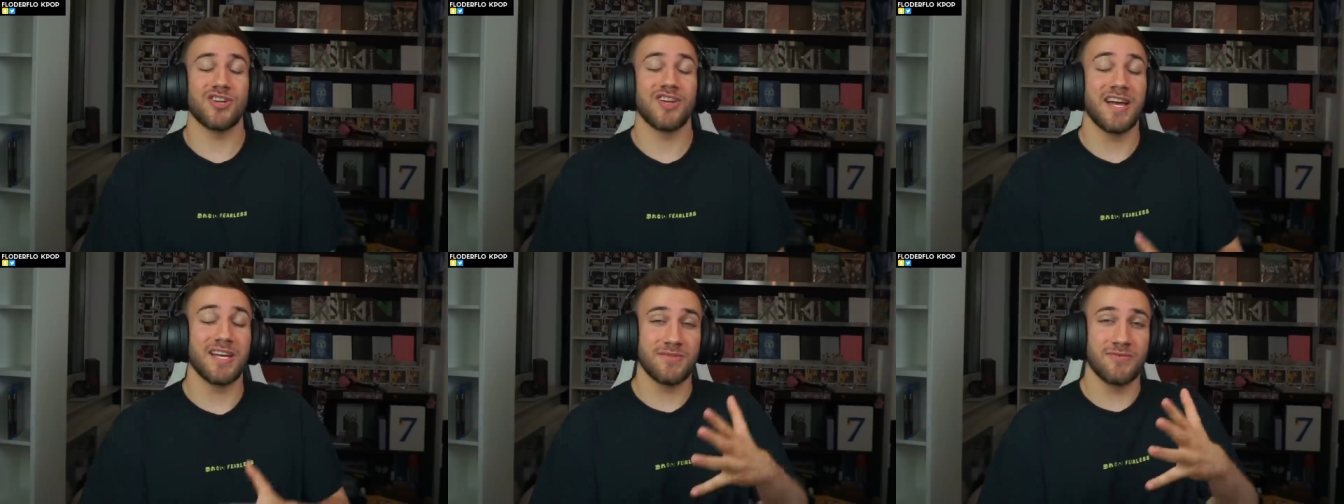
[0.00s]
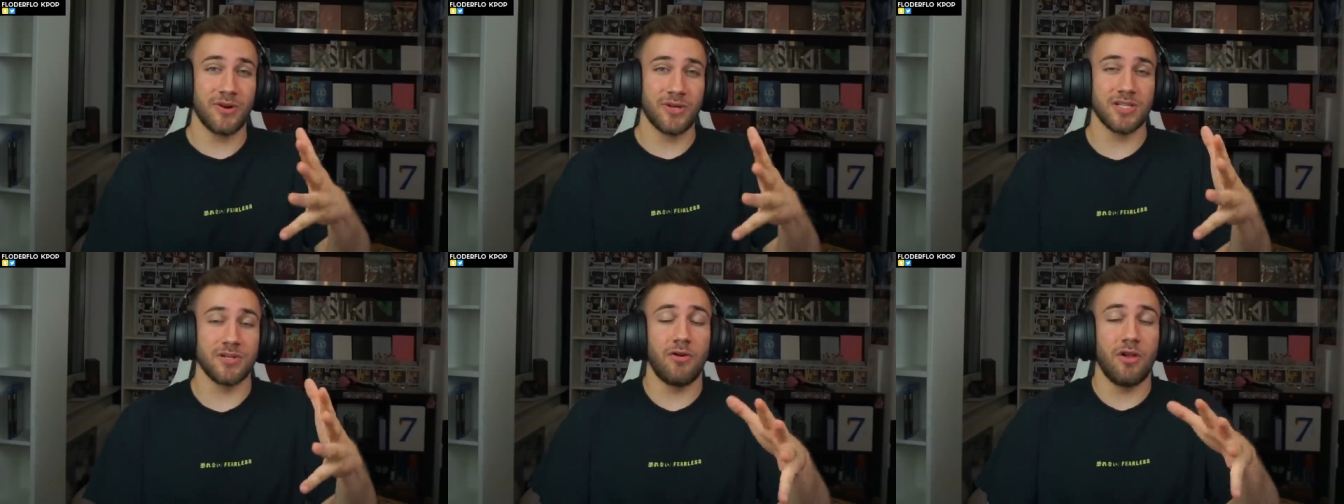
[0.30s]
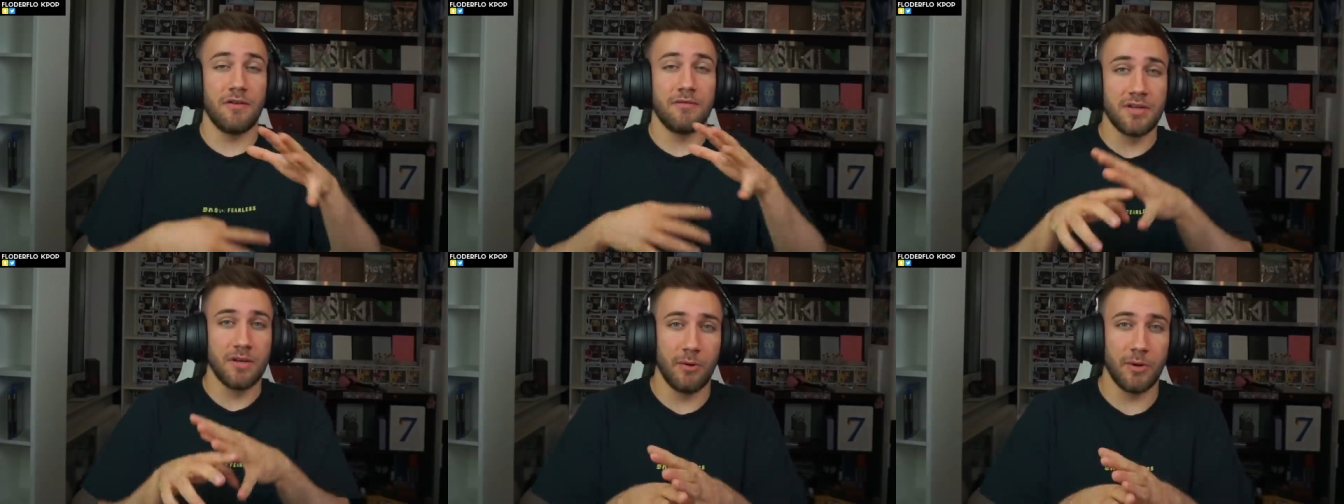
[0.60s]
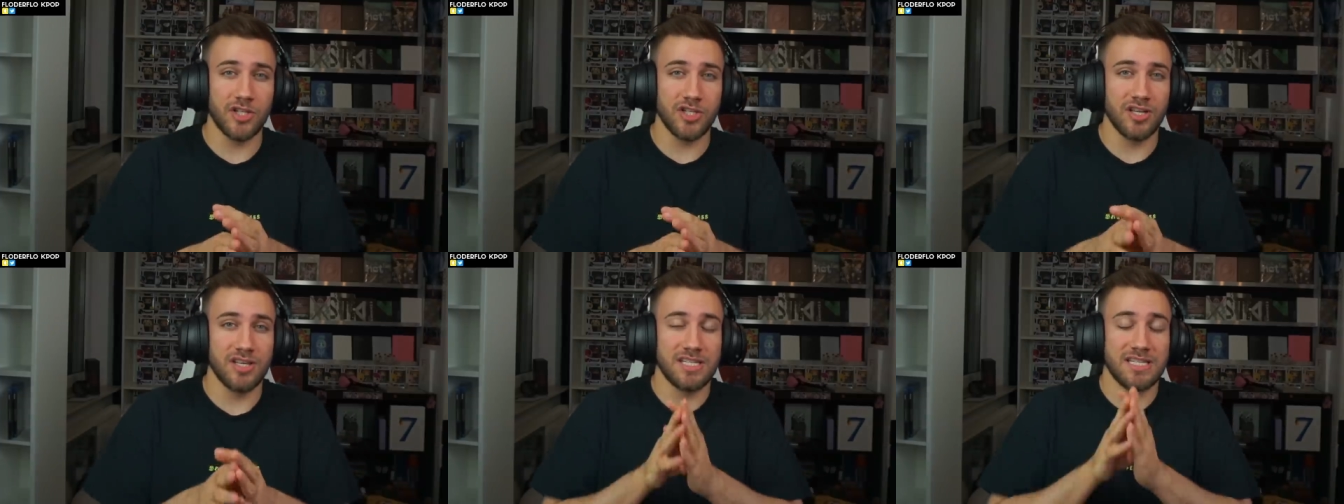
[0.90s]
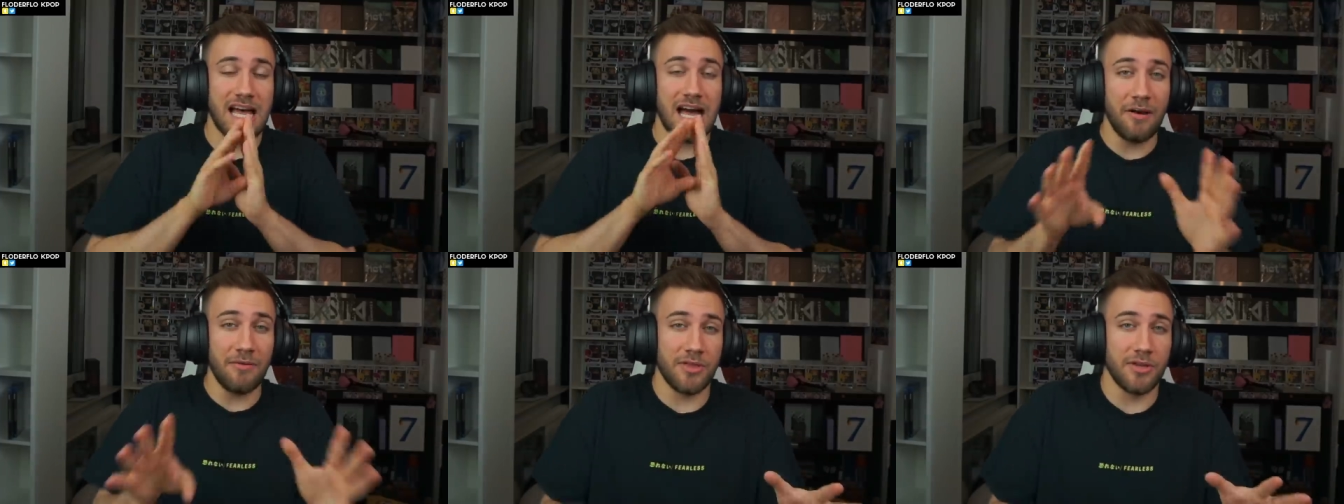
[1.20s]
Guys, first of all, if you're watching this
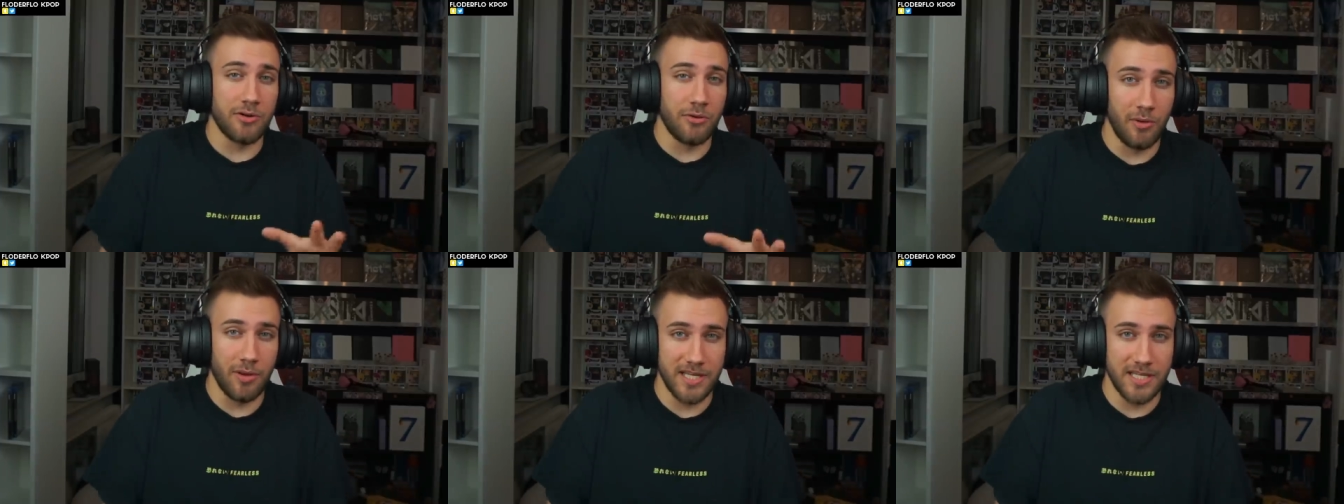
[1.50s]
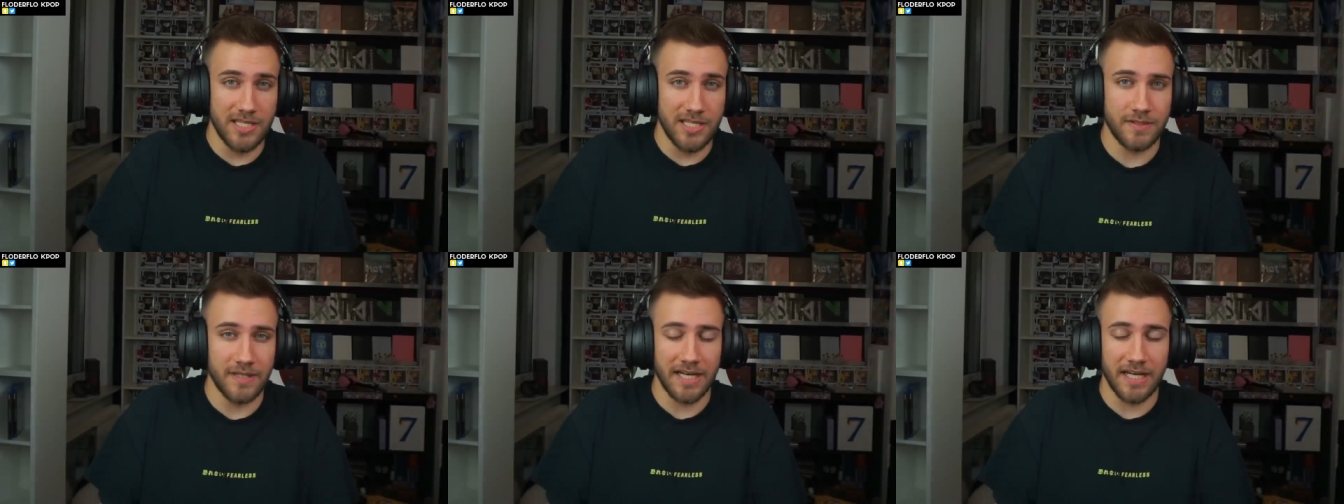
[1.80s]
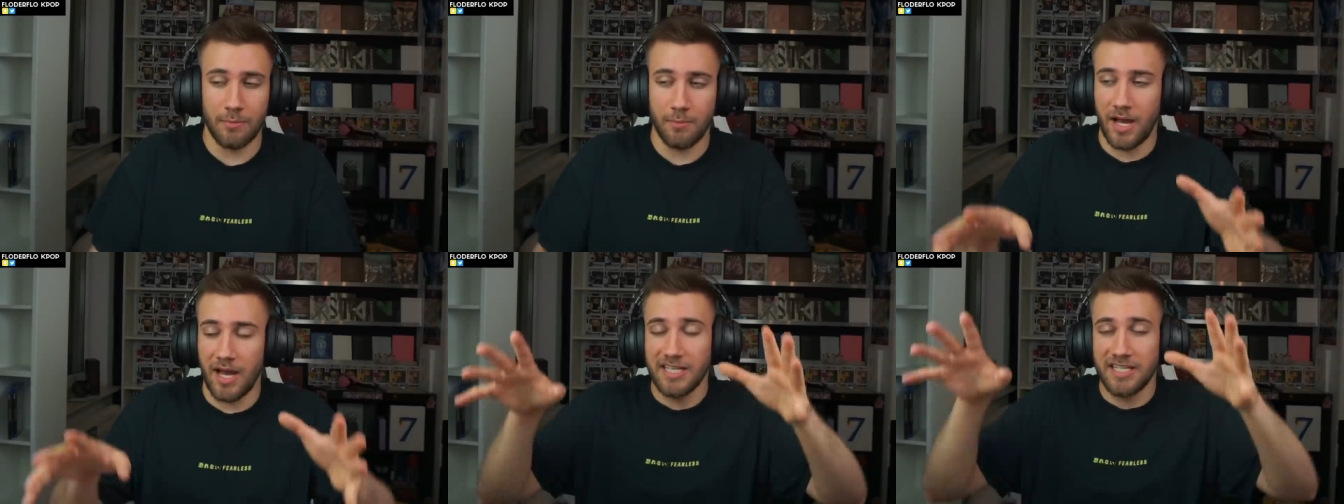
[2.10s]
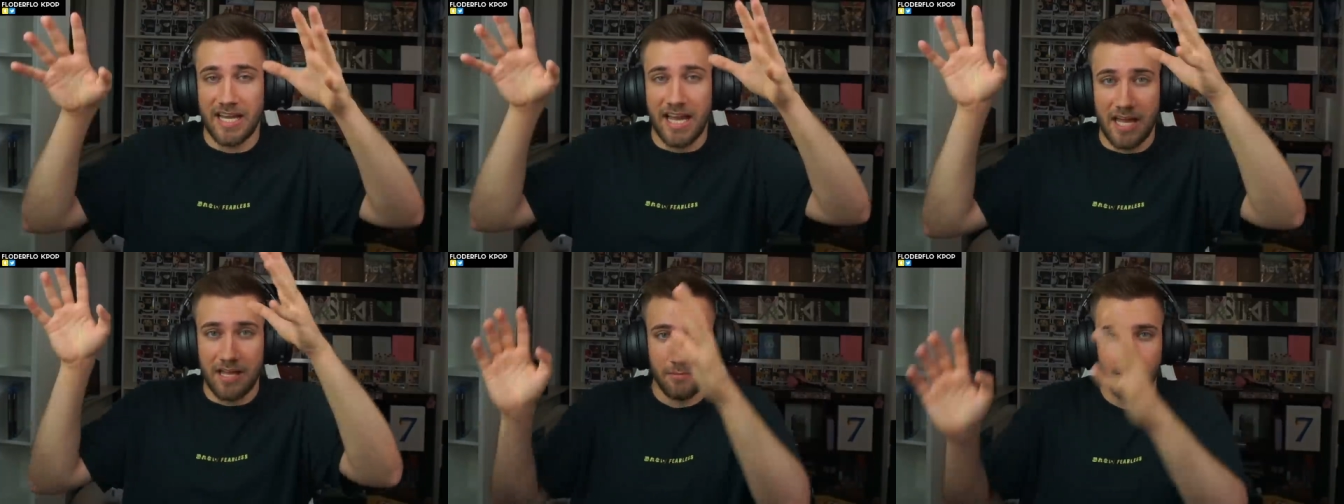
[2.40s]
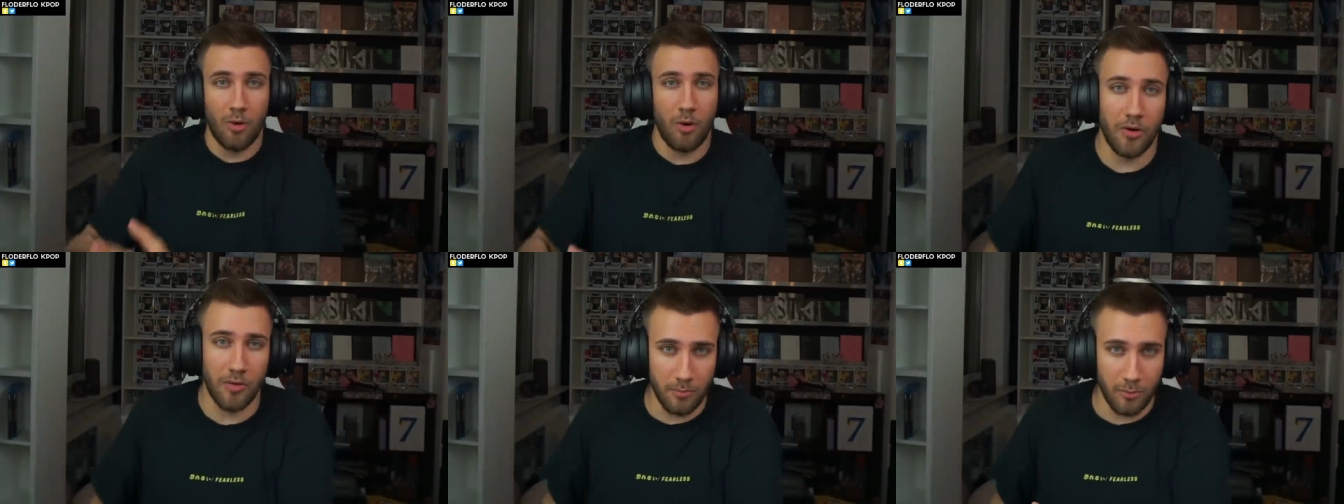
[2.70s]
after the release of Dynamite and
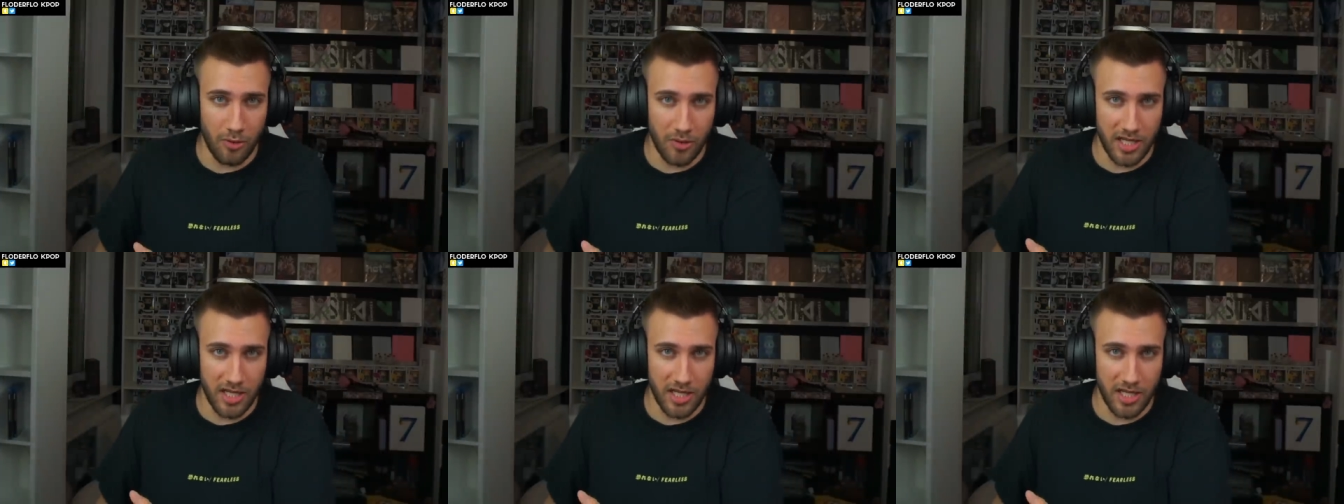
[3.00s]
more